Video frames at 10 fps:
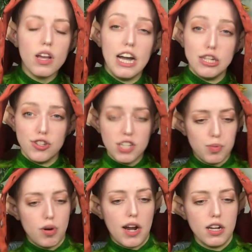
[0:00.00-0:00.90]
I use this
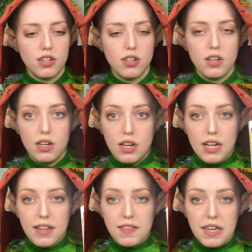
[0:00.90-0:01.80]
product,
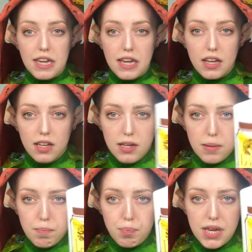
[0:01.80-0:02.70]
the
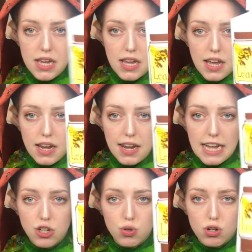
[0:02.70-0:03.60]
Be
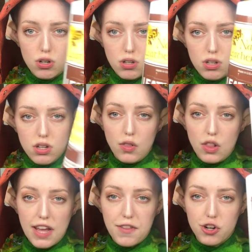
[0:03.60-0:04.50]
Natural
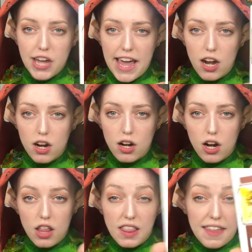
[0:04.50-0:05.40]
Leather Care
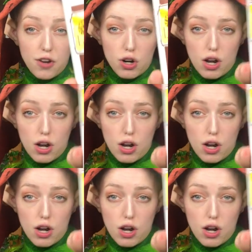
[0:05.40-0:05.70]
Leather